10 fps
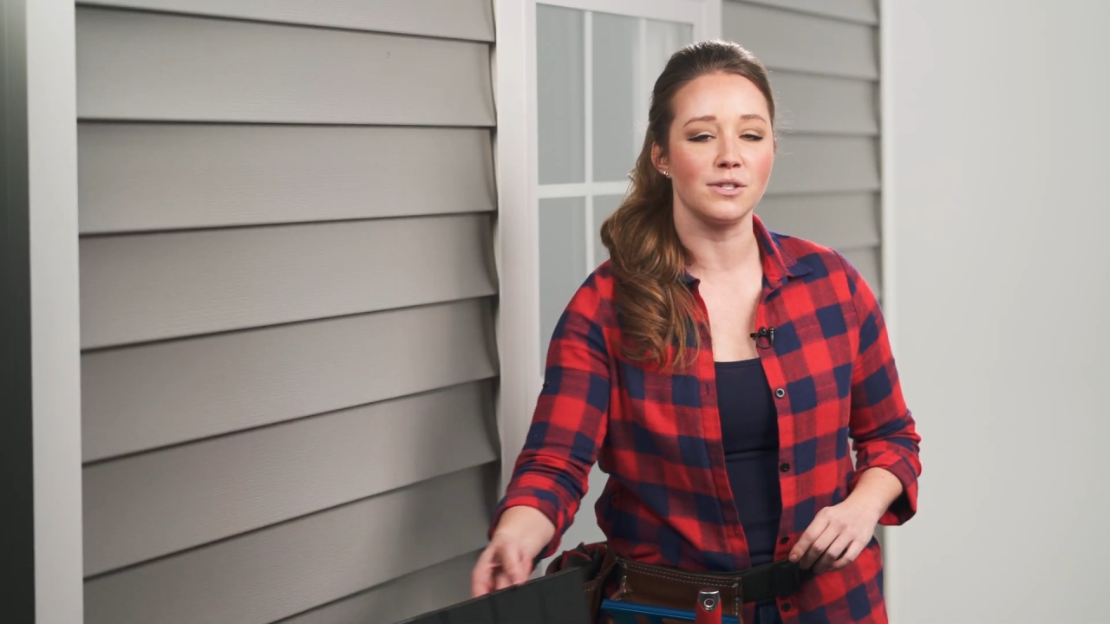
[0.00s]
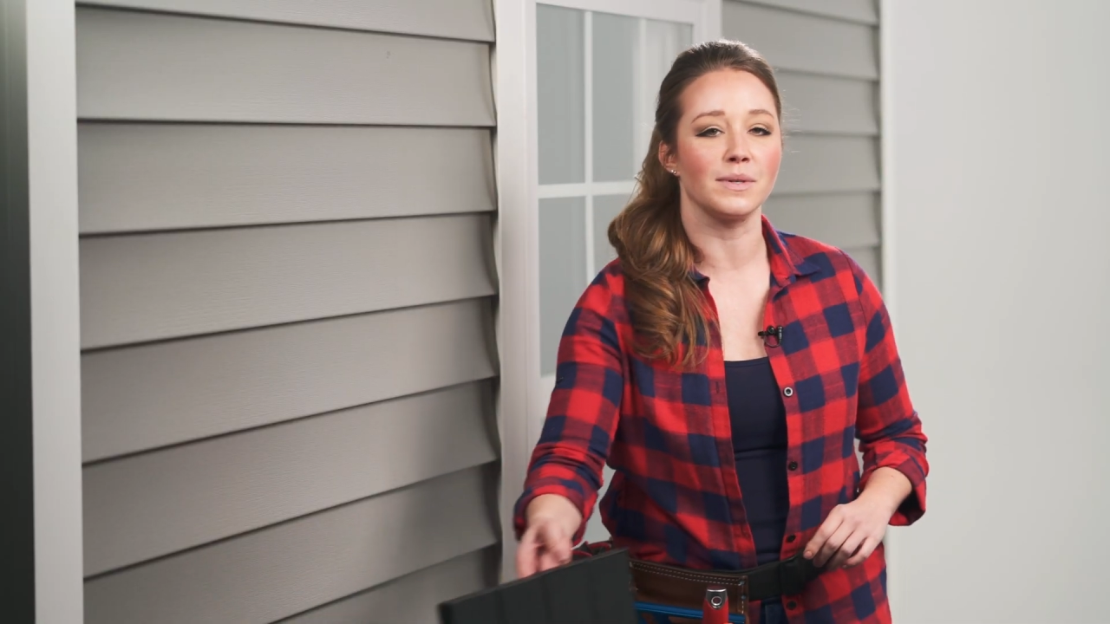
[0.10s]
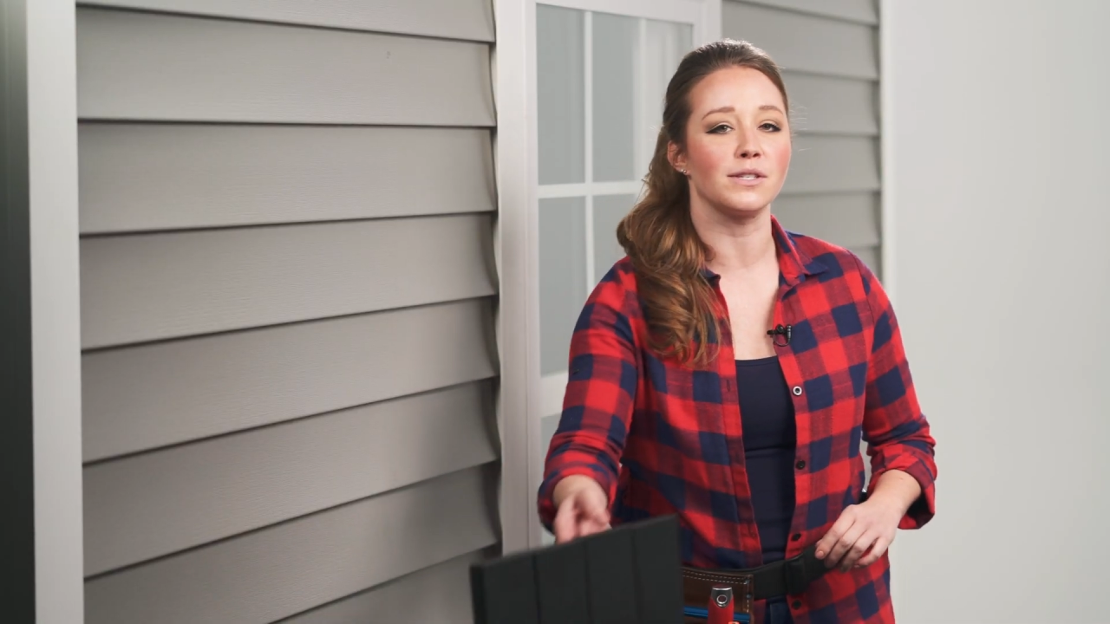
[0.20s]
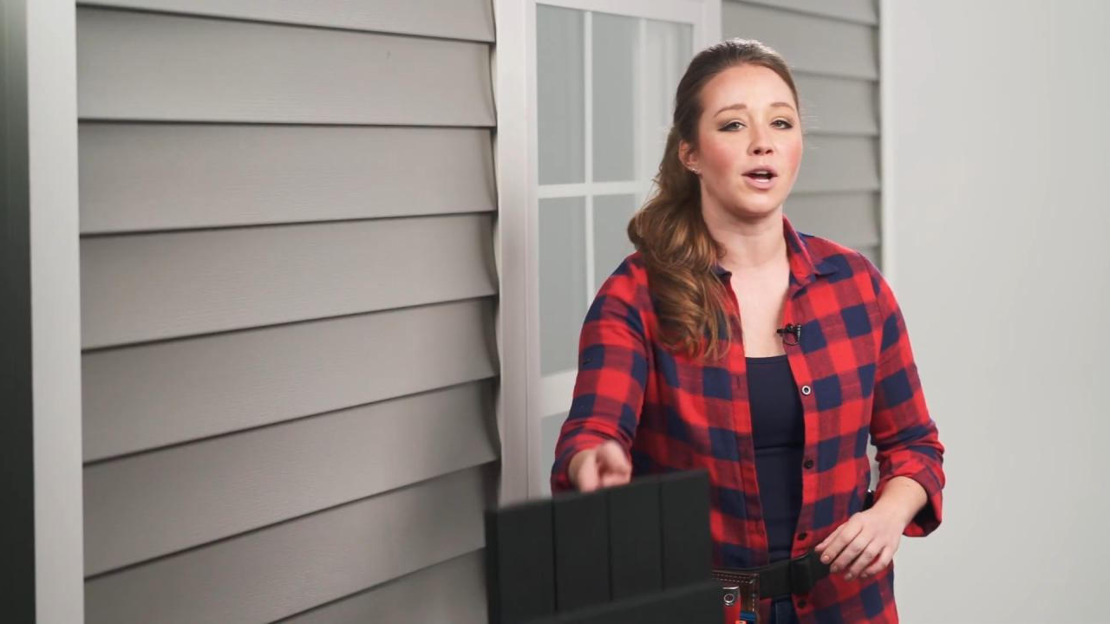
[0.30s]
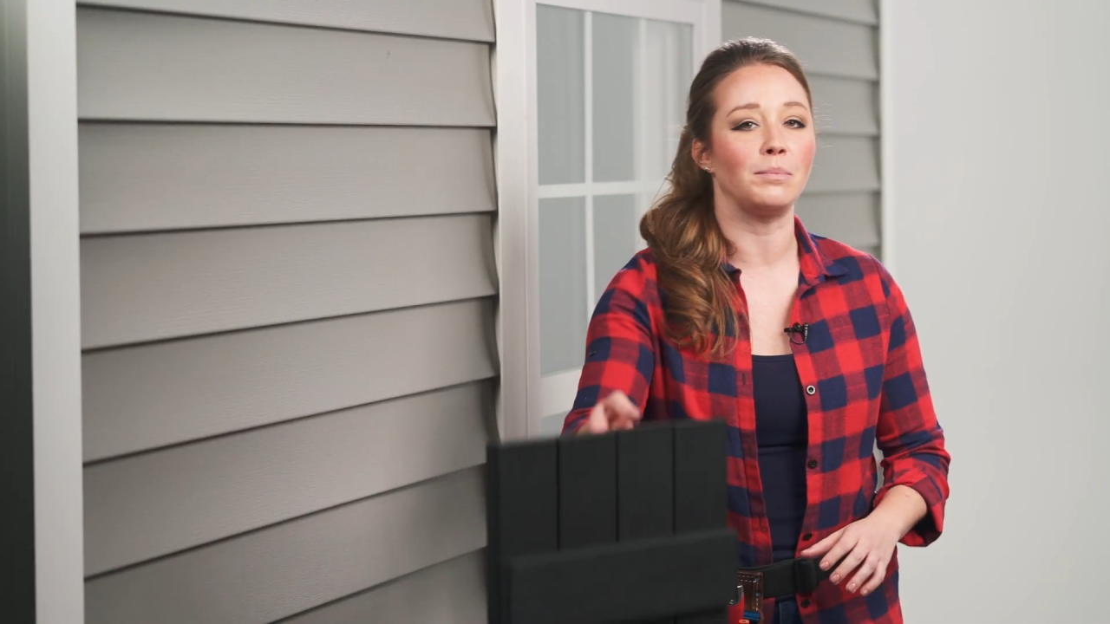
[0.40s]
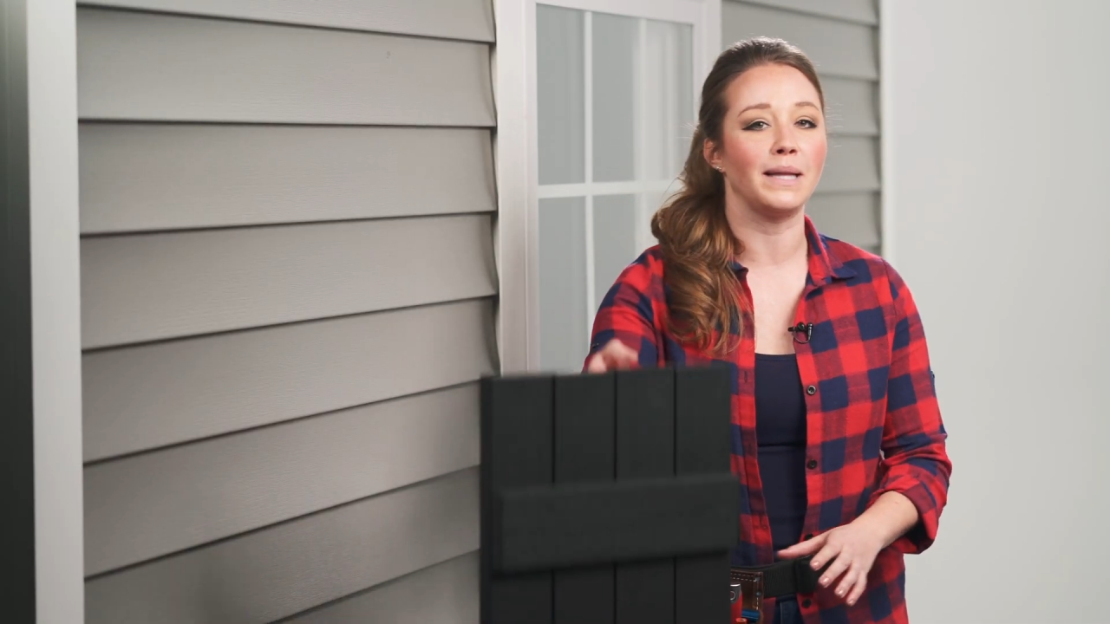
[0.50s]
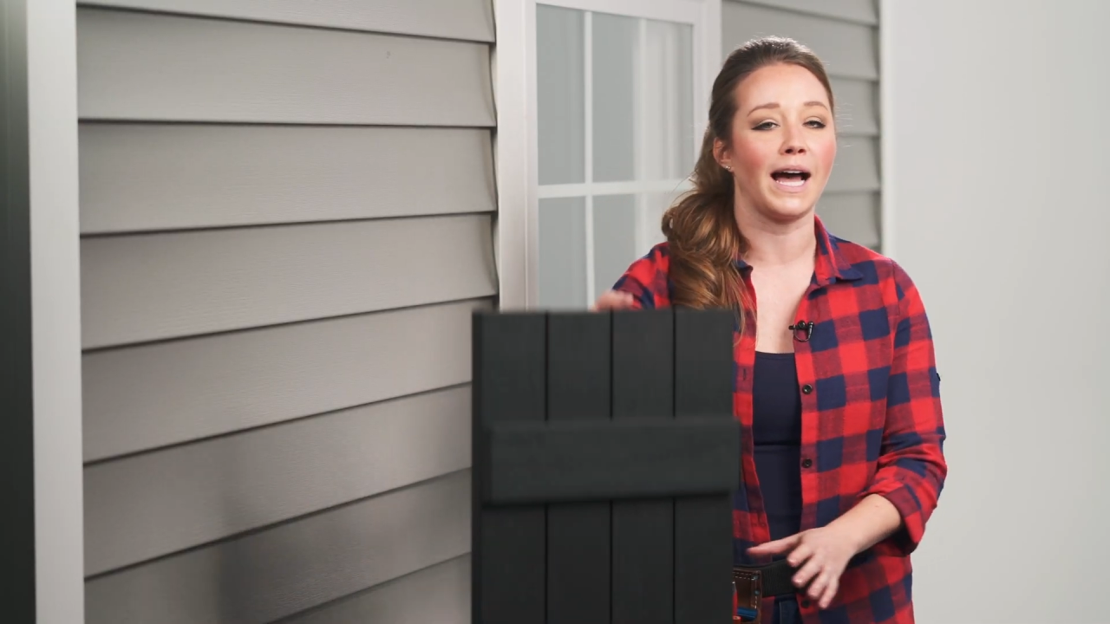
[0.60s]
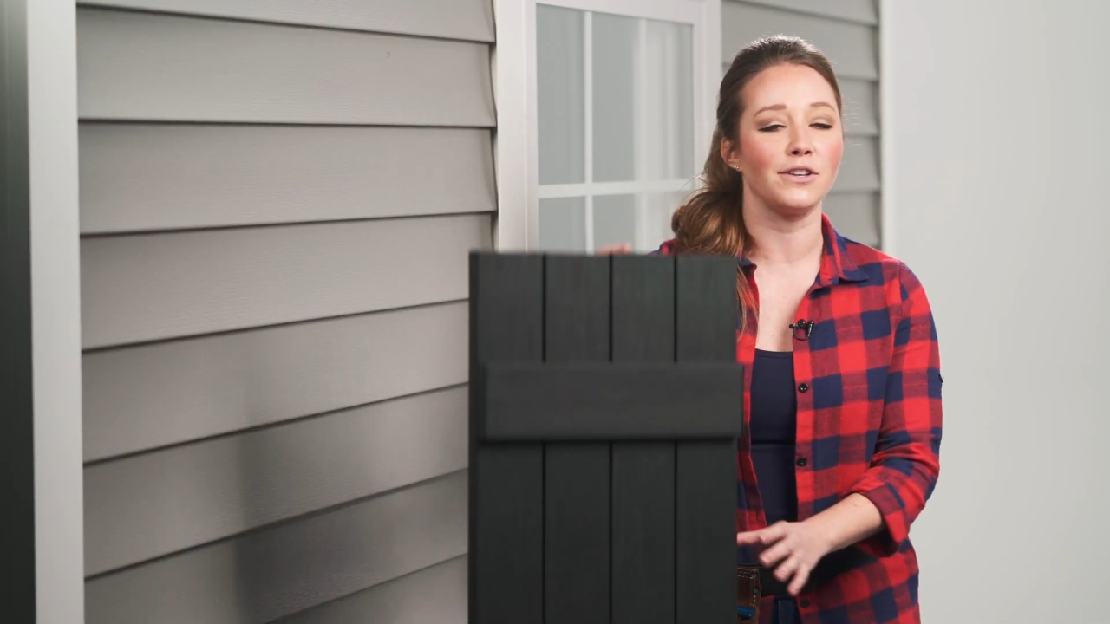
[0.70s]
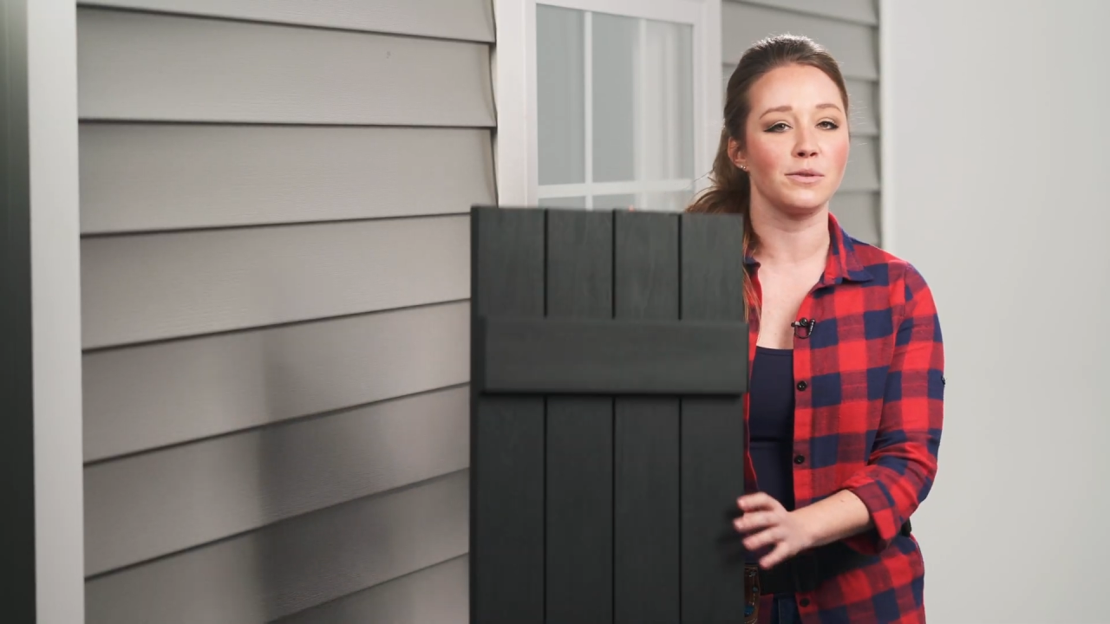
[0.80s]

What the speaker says: to install ply